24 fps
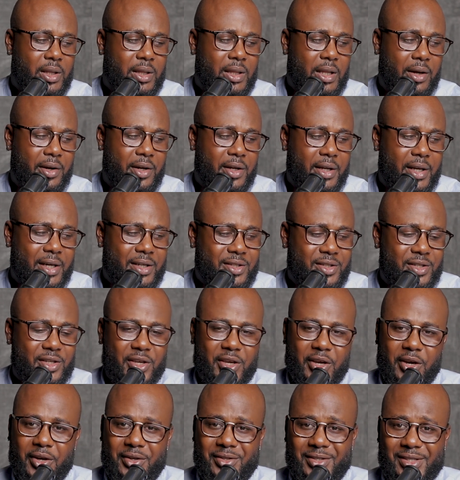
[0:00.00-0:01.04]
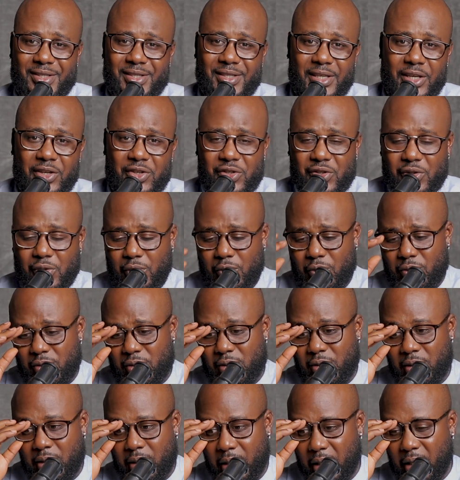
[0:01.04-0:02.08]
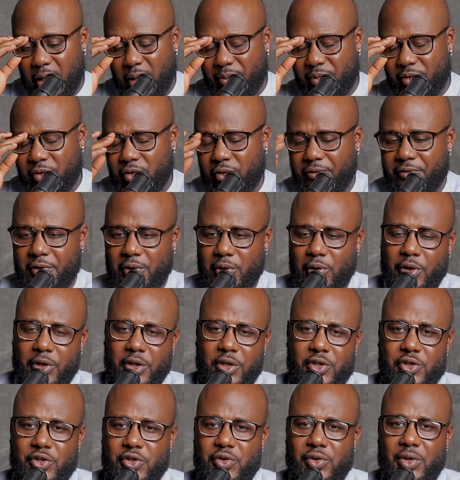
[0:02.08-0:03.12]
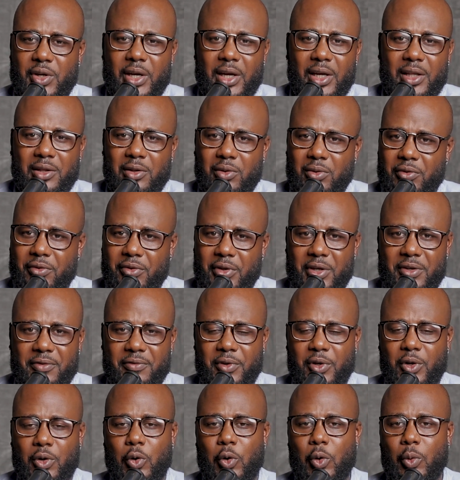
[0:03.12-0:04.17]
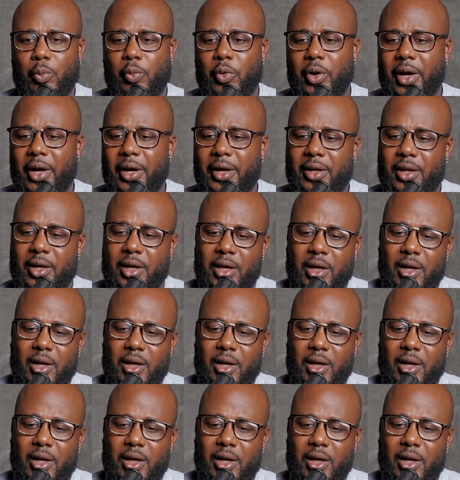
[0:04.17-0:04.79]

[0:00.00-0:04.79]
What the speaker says: Now, the next thing here is essentials. So if you're looking to get little things for the home, right?